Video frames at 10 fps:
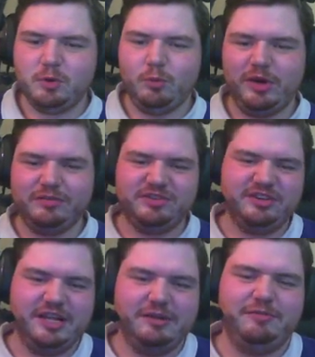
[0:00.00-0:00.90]
we
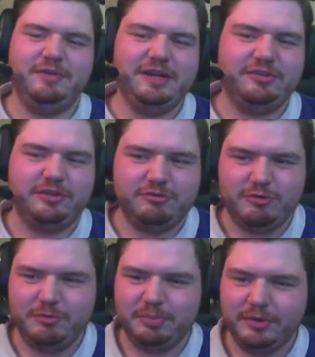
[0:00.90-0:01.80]
obviously finished the
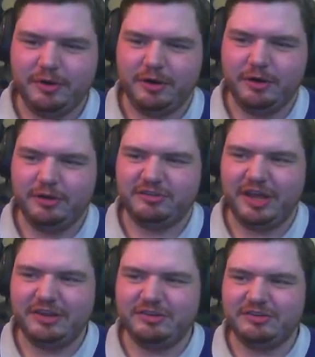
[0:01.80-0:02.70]
group
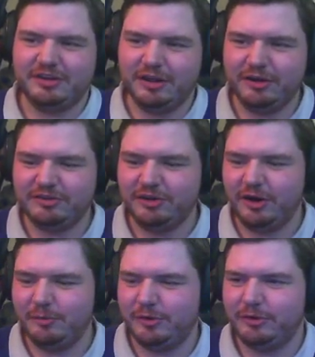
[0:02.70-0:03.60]
stages last
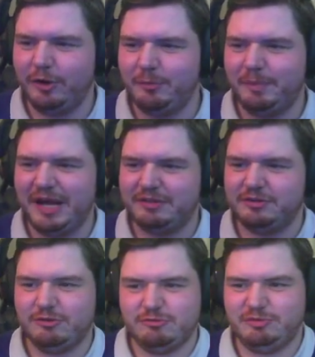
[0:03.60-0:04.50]
time. We'll go back to
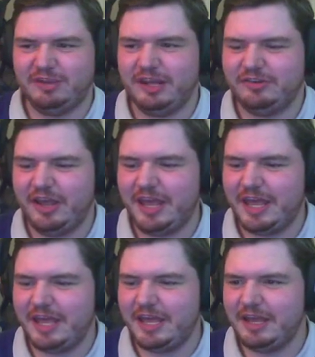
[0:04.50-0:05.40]
the group stage
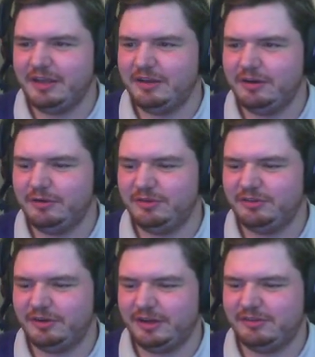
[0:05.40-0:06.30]
here. Oh, it's
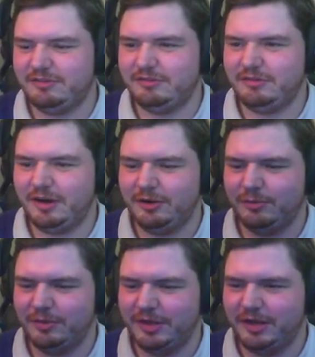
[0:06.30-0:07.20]
not going to... I don't
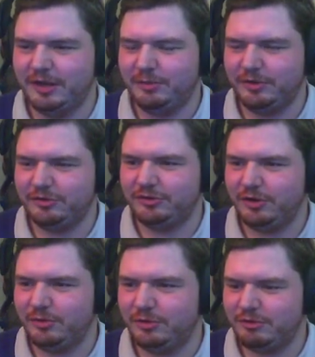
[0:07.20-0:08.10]
want that. I want to
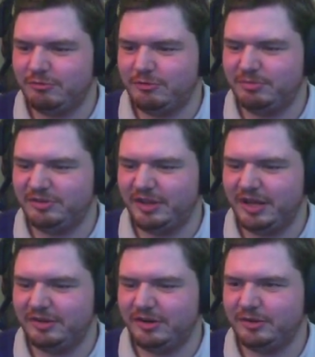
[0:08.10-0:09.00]
show the group
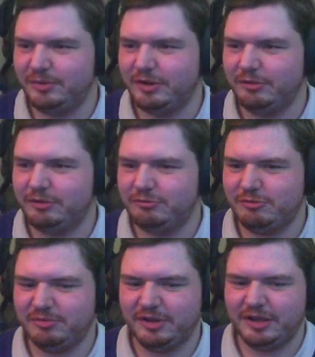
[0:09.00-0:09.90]
stage. How do we go to the
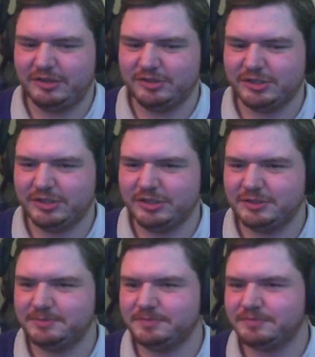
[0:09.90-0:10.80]
group stage?
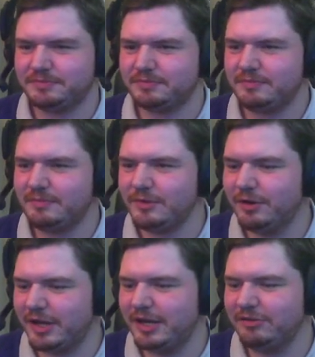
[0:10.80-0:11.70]

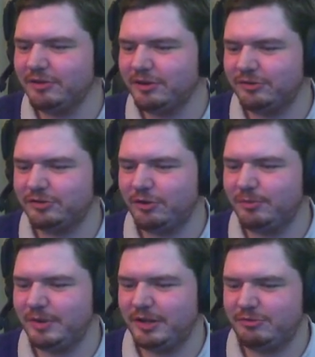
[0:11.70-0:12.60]
Okay, it's not going to show
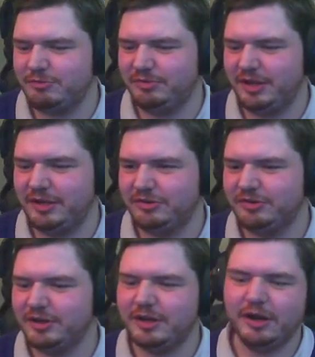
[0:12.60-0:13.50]
me the group stage.
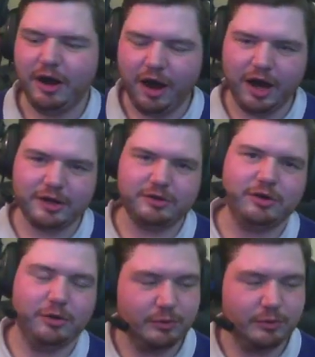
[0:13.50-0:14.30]
I don't know